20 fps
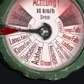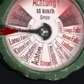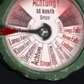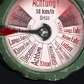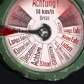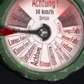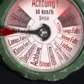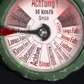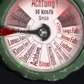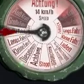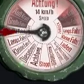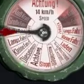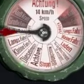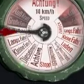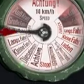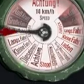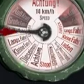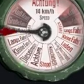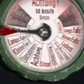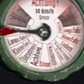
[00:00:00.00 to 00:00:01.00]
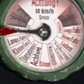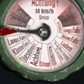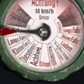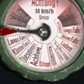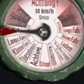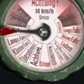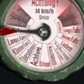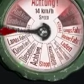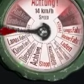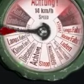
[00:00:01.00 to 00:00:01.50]

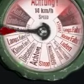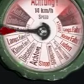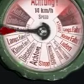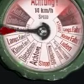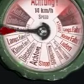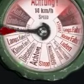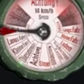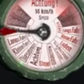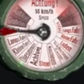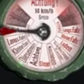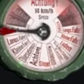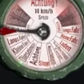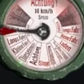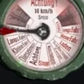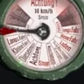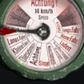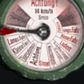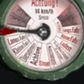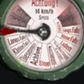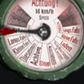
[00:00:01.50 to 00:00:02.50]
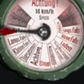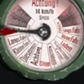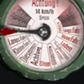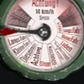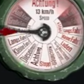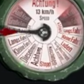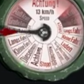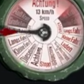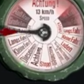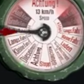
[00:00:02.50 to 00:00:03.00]

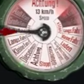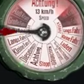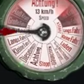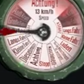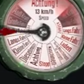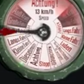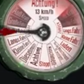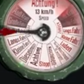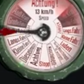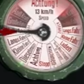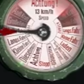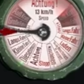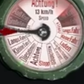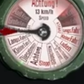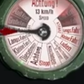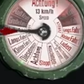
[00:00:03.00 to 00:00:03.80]
Nothing is said.